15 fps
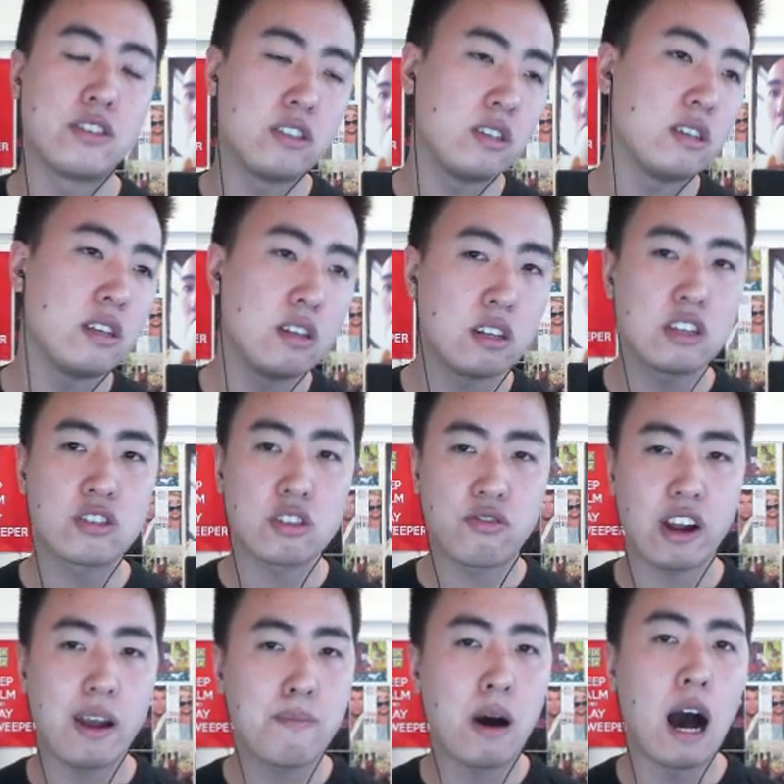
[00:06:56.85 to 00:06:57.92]
These
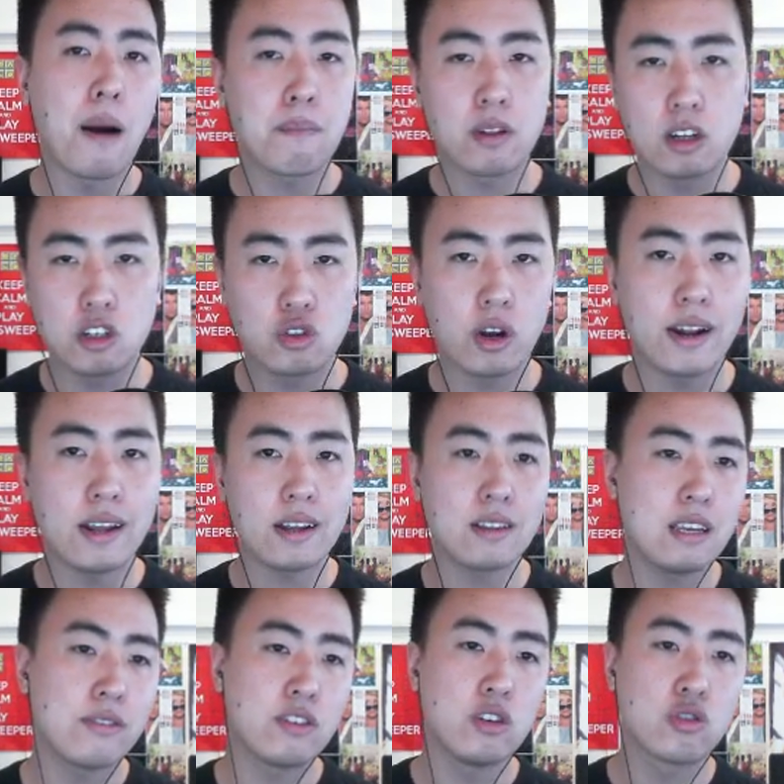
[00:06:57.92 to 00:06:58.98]
very popular
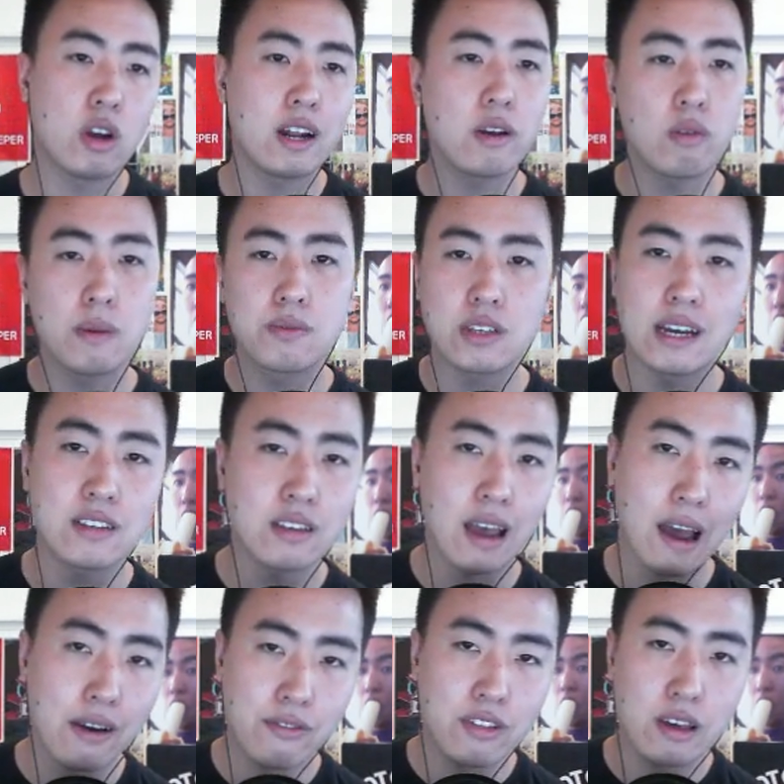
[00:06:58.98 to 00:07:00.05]
TF2 trading websites
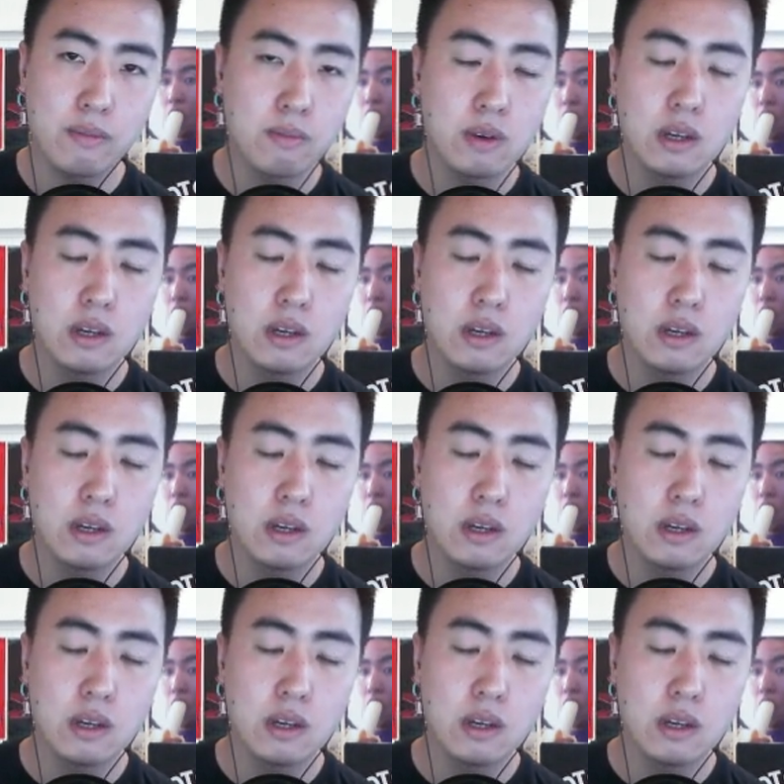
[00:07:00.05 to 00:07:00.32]
have them.